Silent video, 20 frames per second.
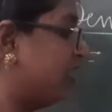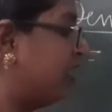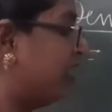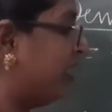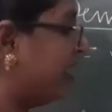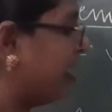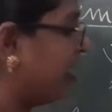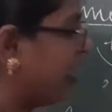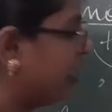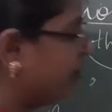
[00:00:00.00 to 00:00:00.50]

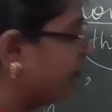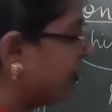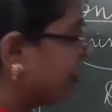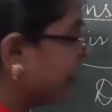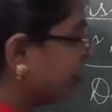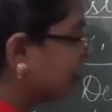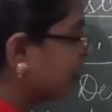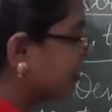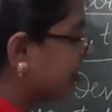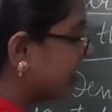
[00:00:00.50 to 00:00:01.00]
Here we
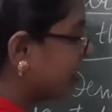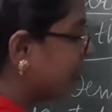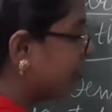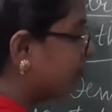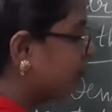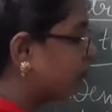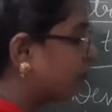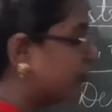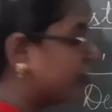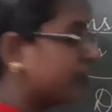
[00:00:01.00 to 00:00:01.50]
can see
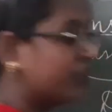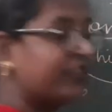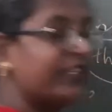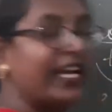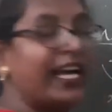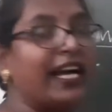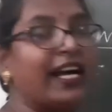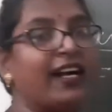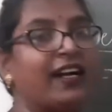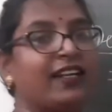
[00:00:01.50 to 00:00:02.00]
the word
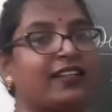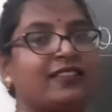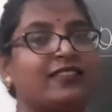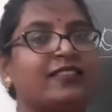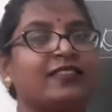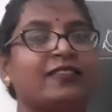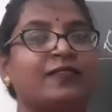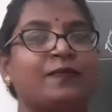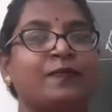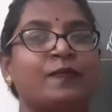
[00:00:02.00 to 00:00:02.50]
that.